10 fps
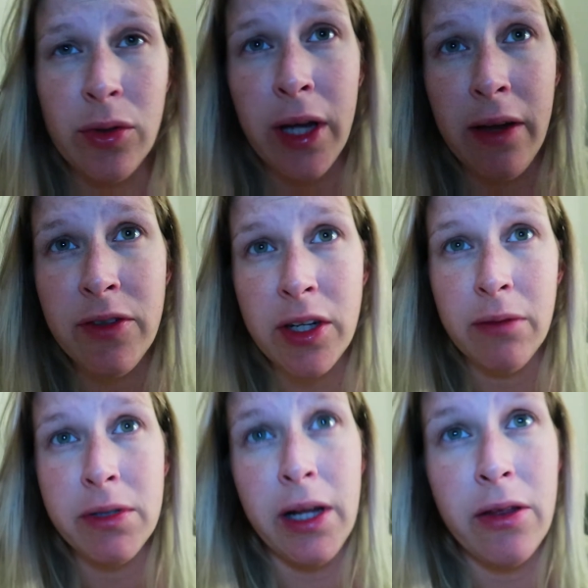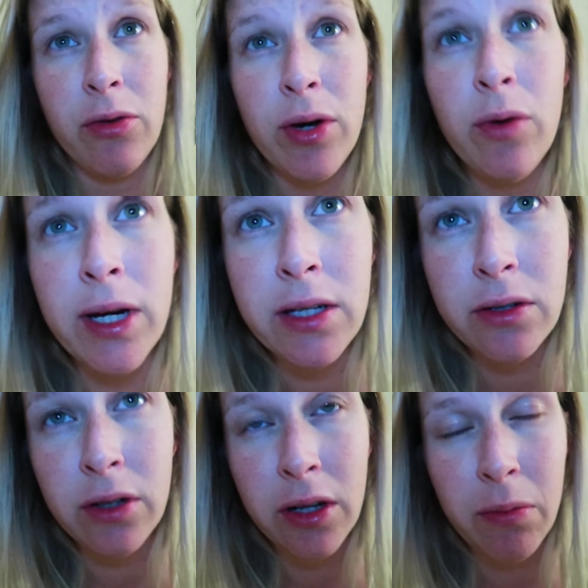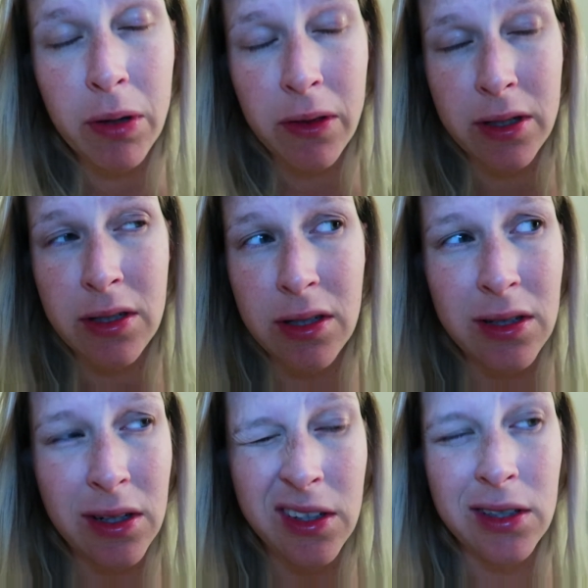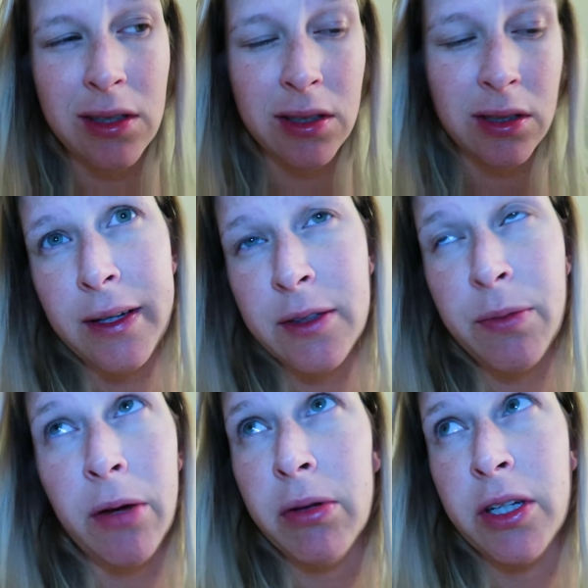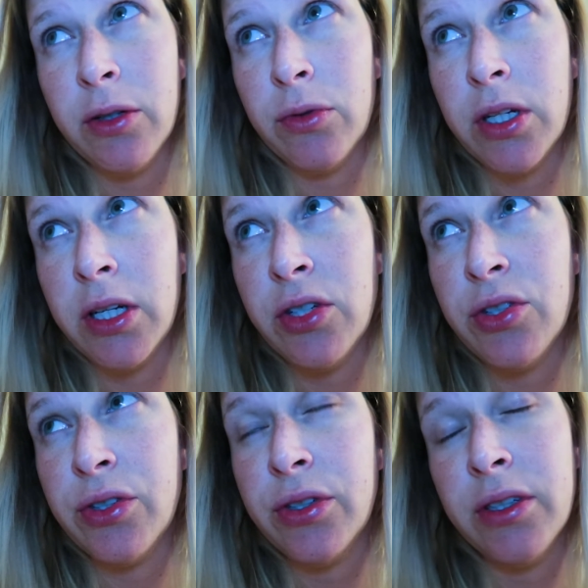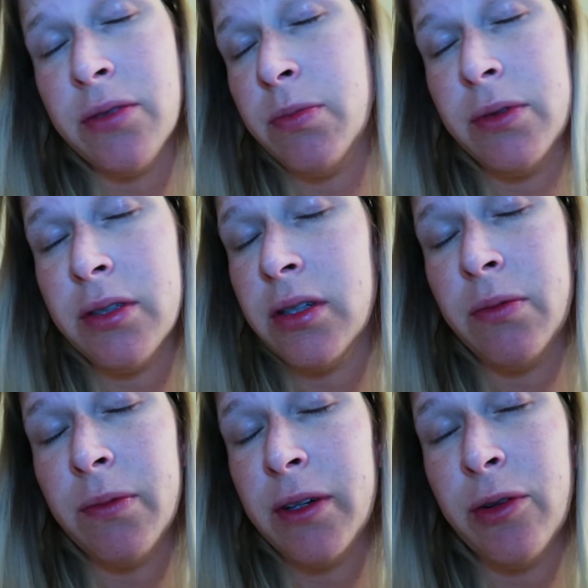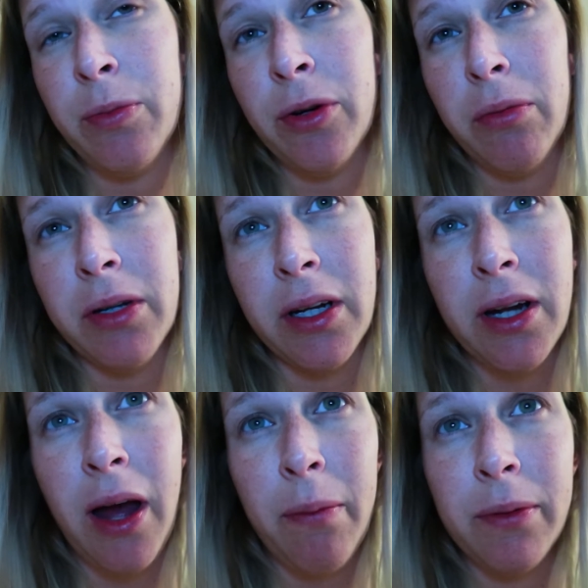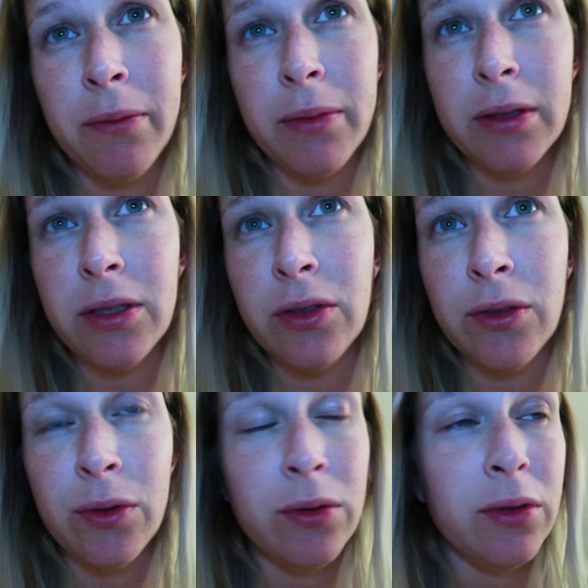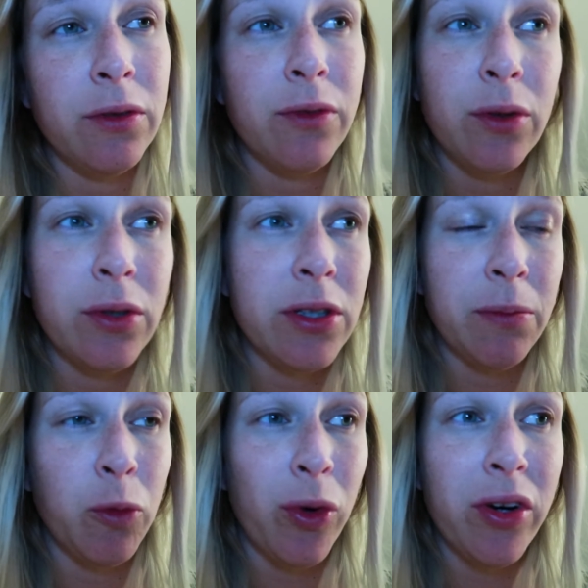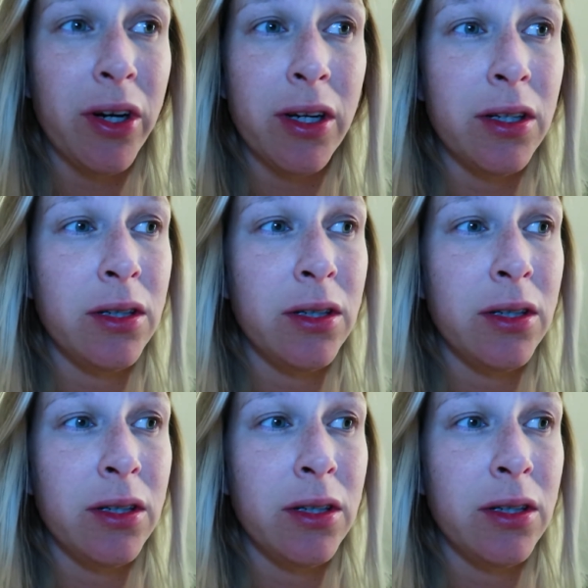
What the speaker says: okay if she comes like 3 weeks early, but this is like, it's probably no danger. It will probably not happen, but you know, of course I'm worried.